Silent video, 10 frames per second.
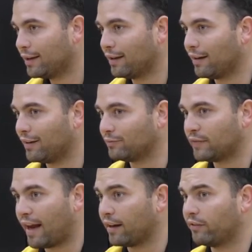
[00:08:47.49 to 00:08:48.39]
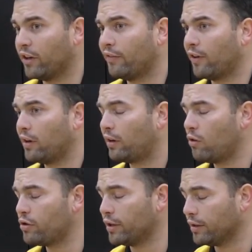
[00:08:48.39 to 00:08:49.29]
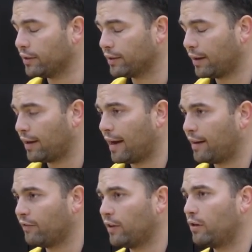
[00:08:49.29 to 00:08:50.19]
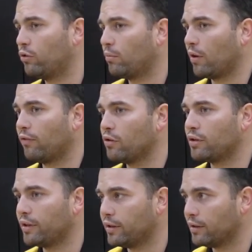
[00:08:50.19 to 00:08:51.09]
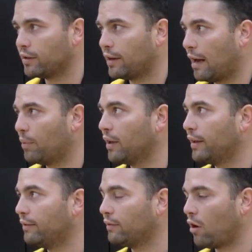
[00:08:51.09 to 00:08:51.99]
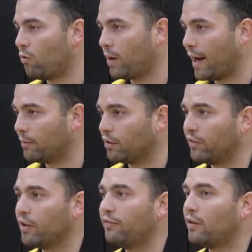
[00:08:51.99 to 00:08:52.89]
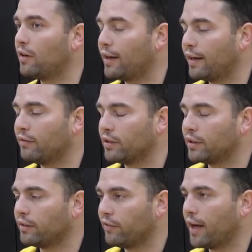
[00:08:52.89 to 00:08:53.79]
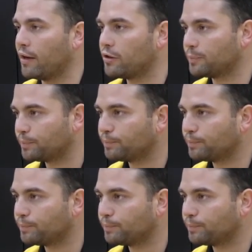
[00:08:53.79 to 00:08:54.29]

and it's very fun to coach here. I definitely enjoyed my first year. I believe home games are very fun. They give us an advantage.